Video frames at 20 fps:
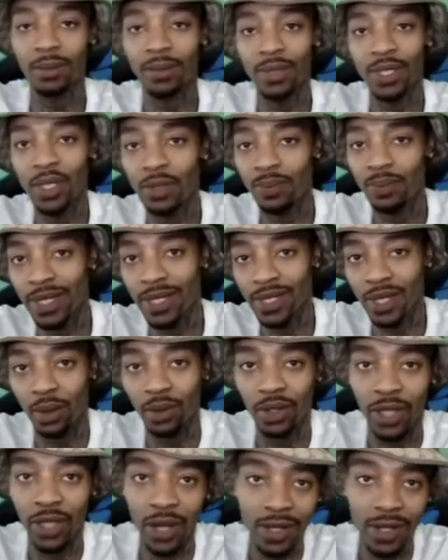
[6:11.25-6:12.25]
Some dudes be
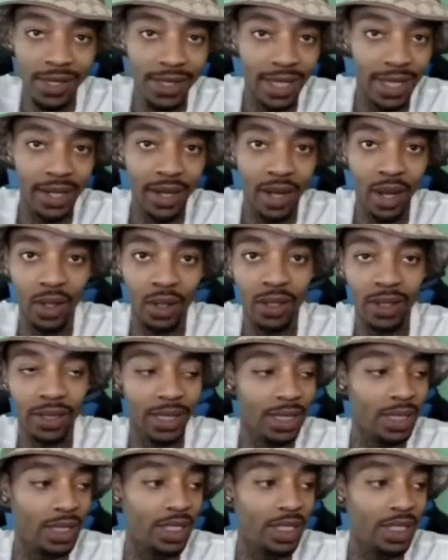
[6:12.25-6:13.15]
so thirsty, you know,